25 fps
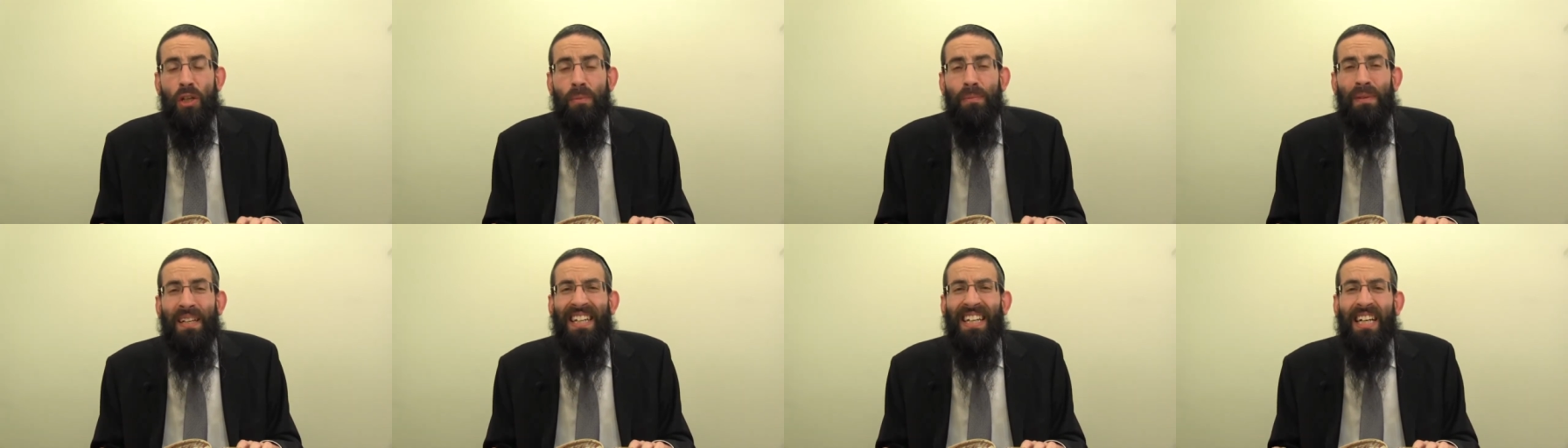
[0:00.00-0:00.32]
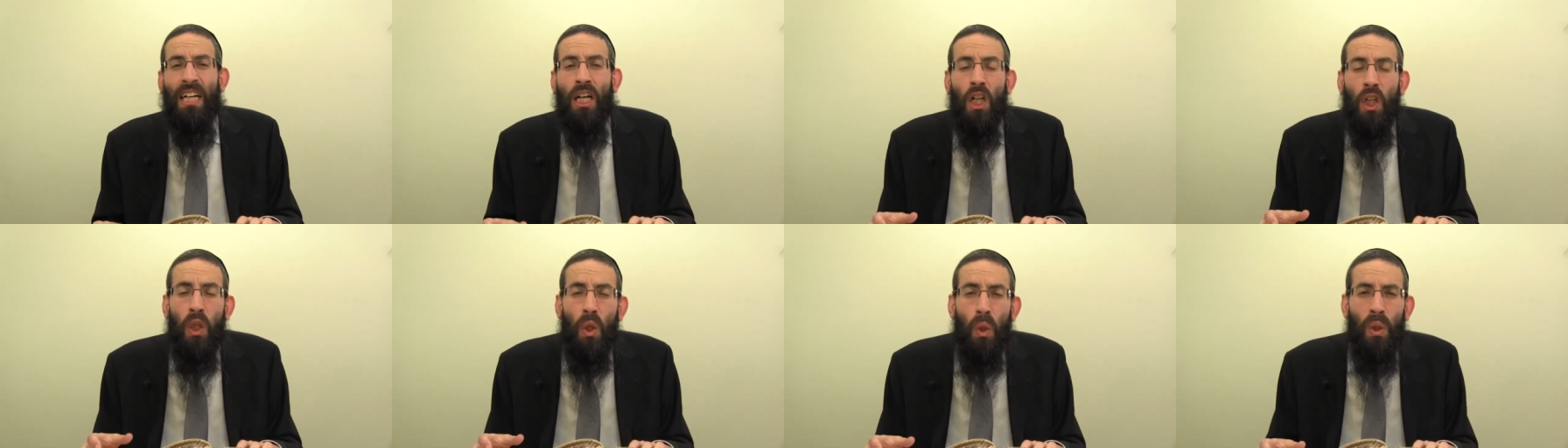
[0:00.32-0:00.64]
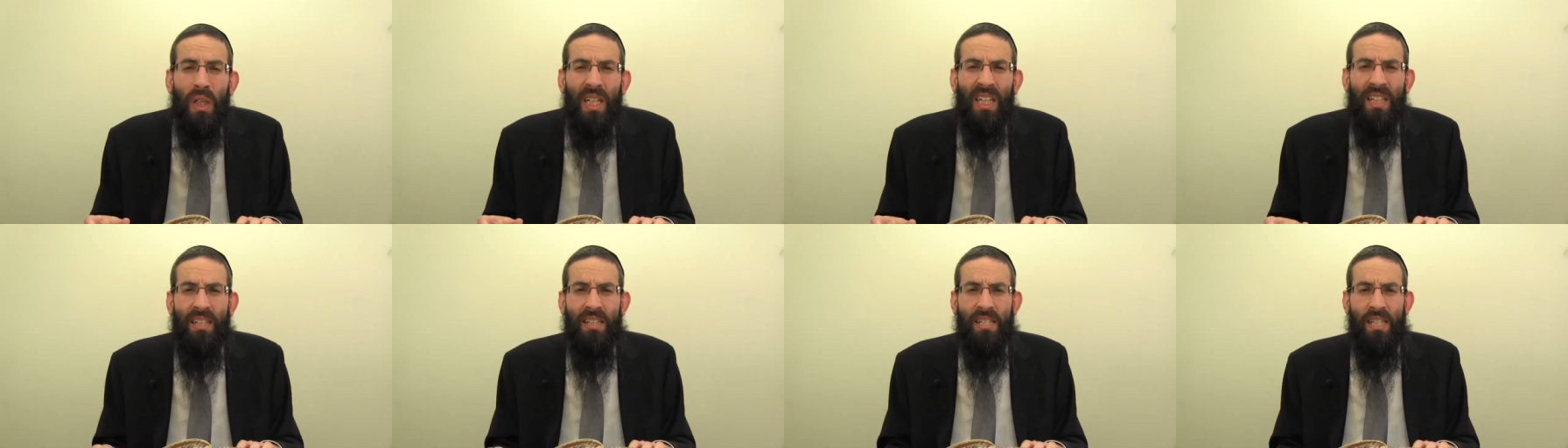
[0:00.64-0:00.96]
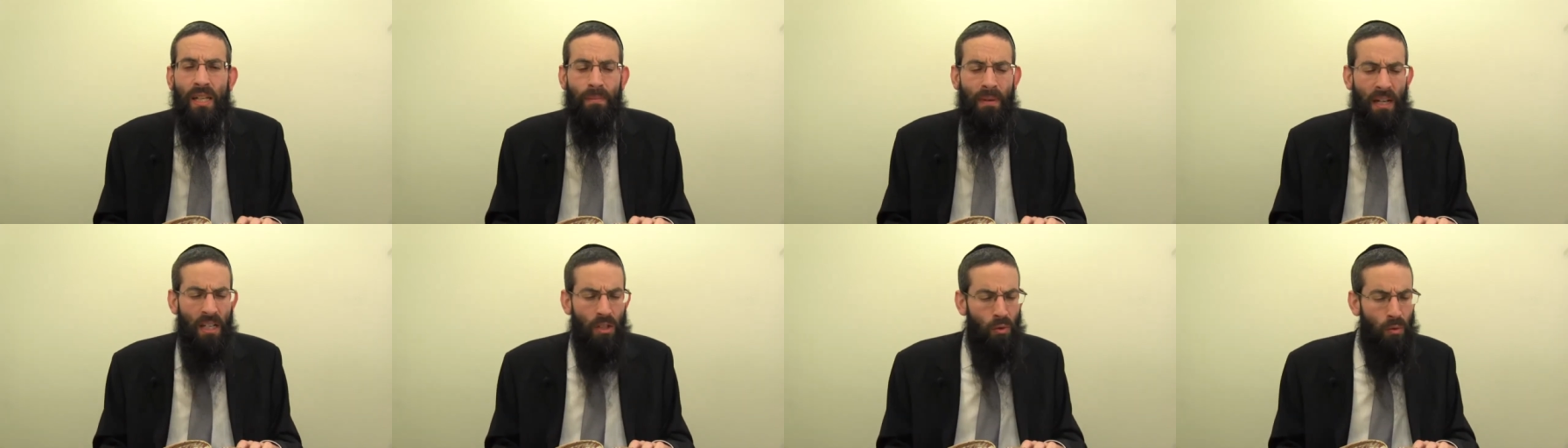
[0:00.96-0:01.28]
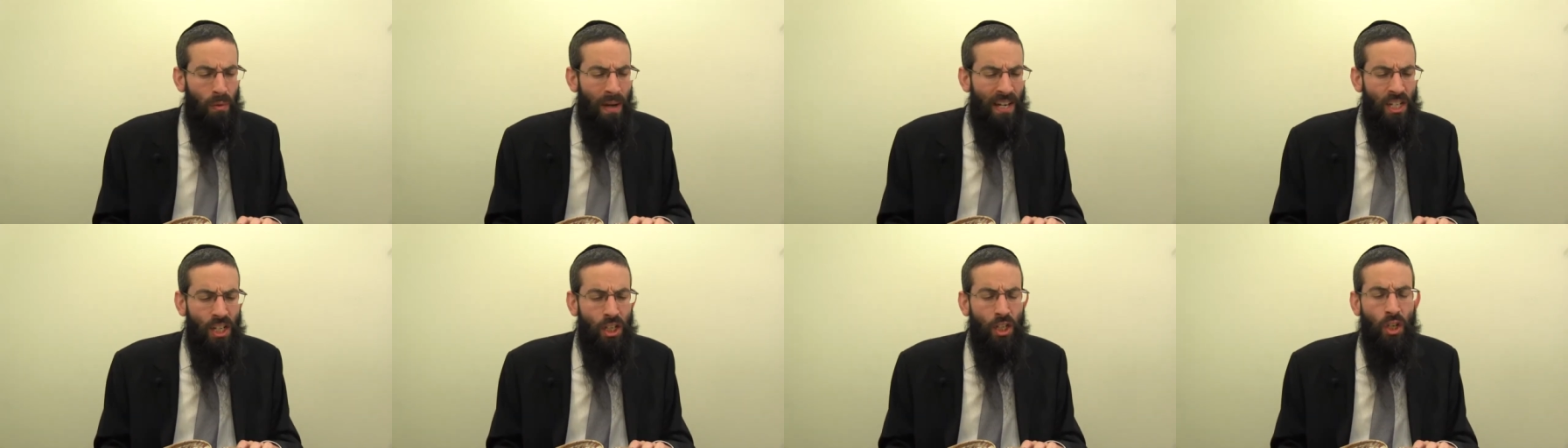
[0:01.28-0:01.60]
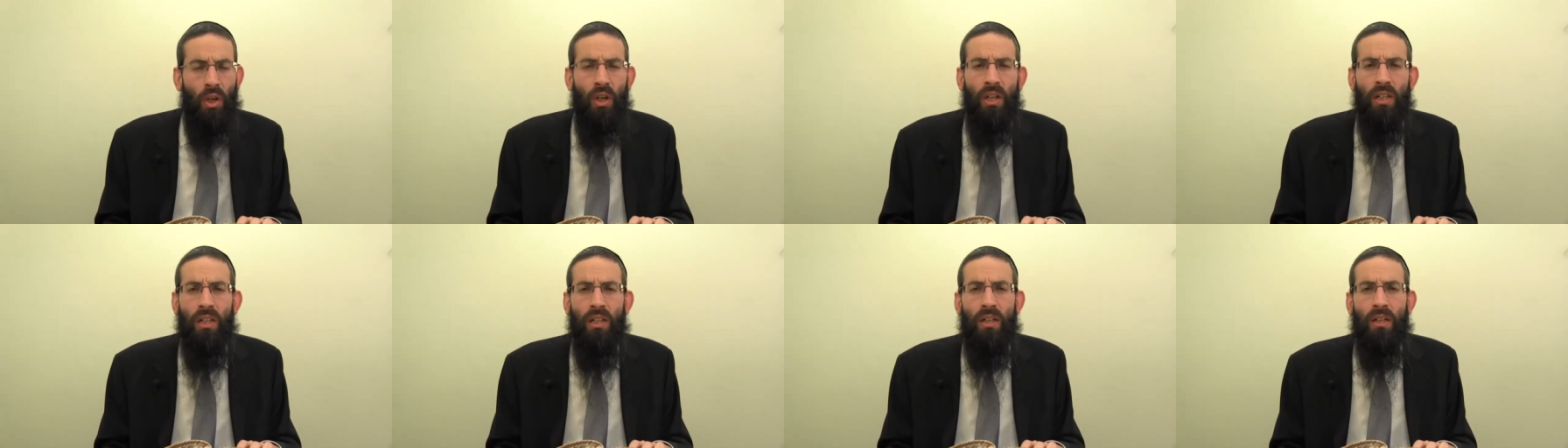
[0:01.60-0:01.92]
to be included in the Zimun. As we mentioned
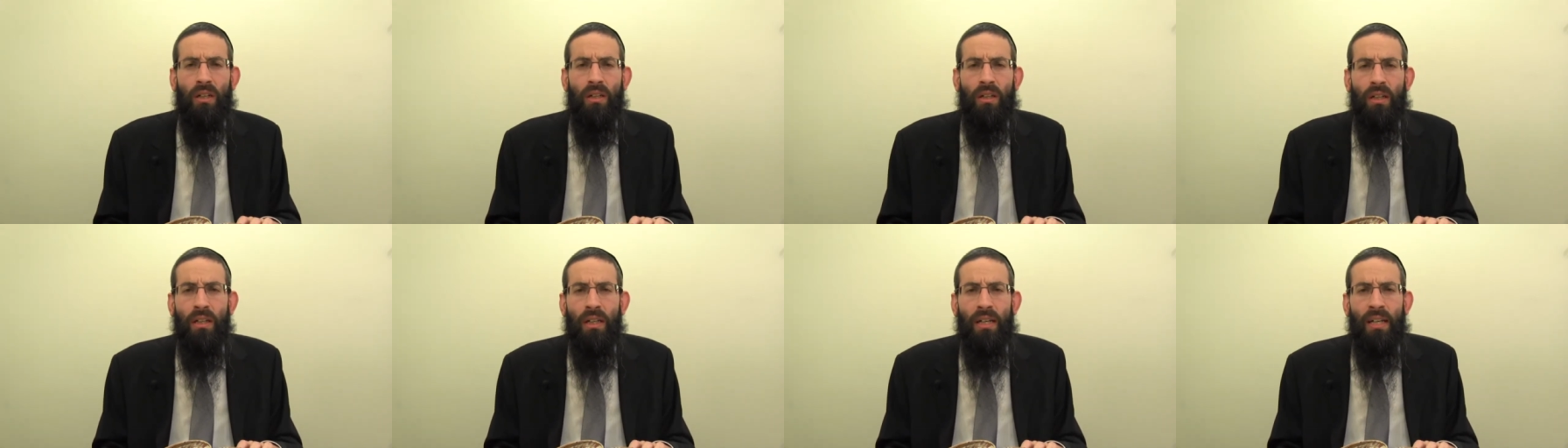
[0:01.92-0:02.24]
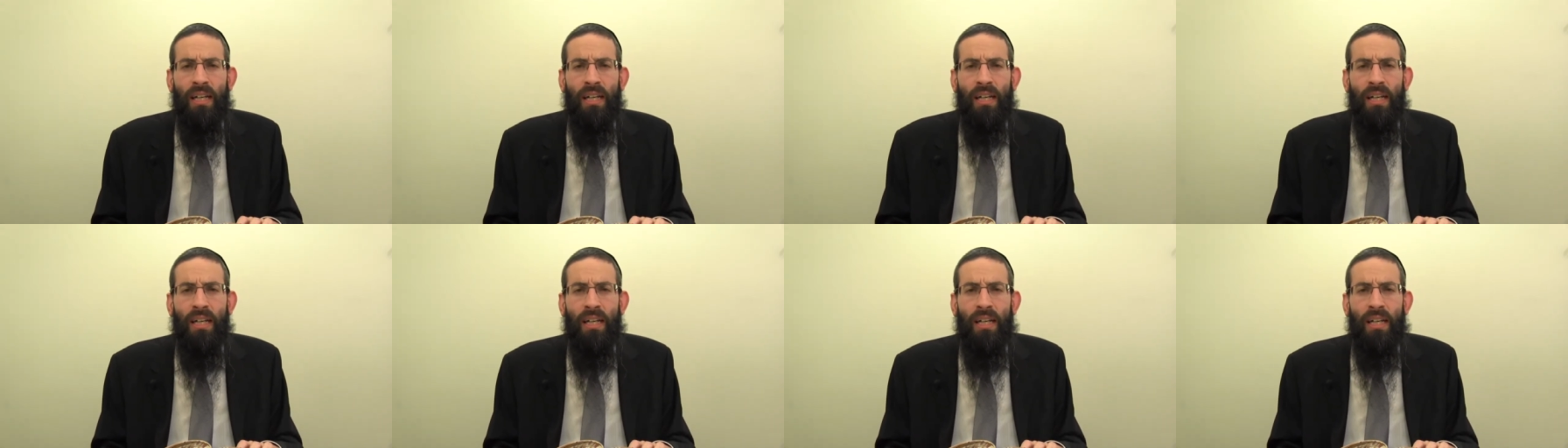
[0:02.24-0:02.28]
earlier,